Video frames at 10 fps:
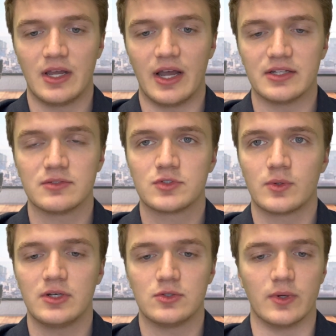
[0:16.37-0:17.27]
As of
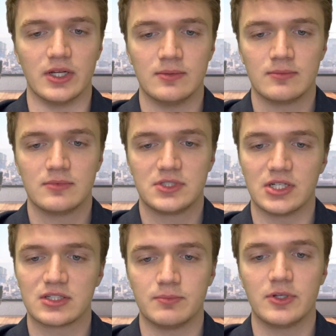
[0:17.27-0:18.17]
2020,
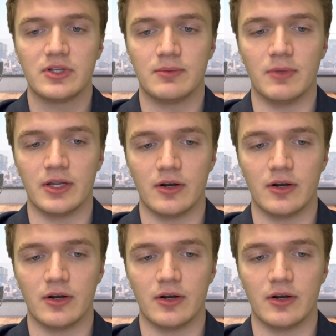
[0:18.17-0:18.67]
6 million men